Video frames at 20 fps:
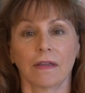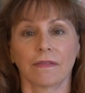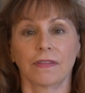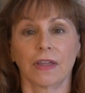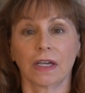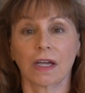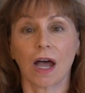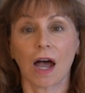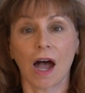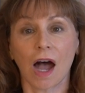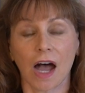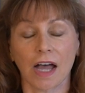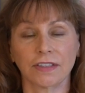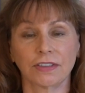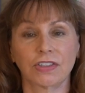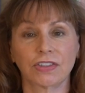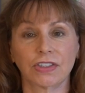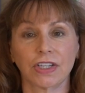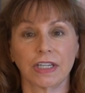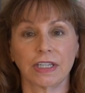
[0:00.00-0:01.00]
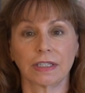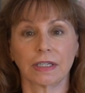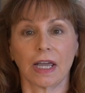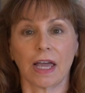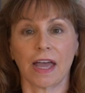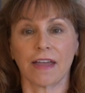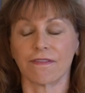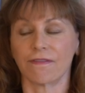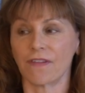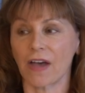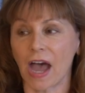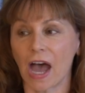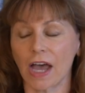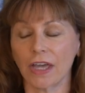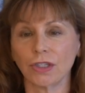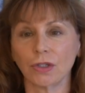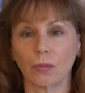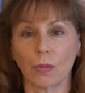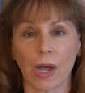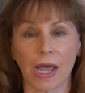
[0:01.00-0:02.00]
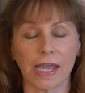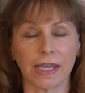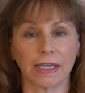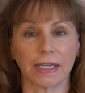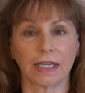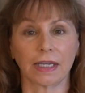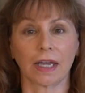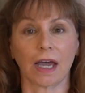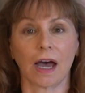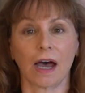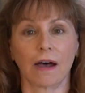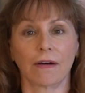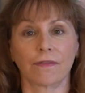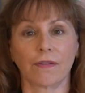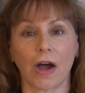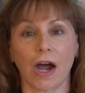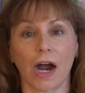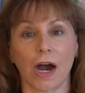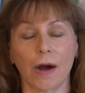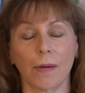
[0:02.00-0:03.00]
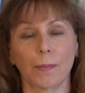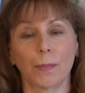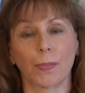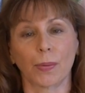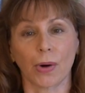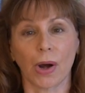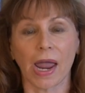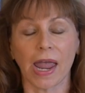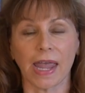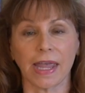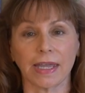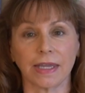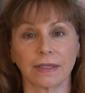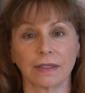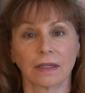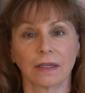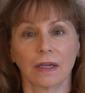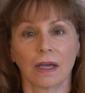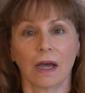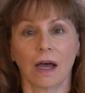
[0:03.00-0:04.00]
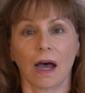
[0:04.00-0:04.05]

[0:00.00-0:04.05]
The constant evaluating of our brain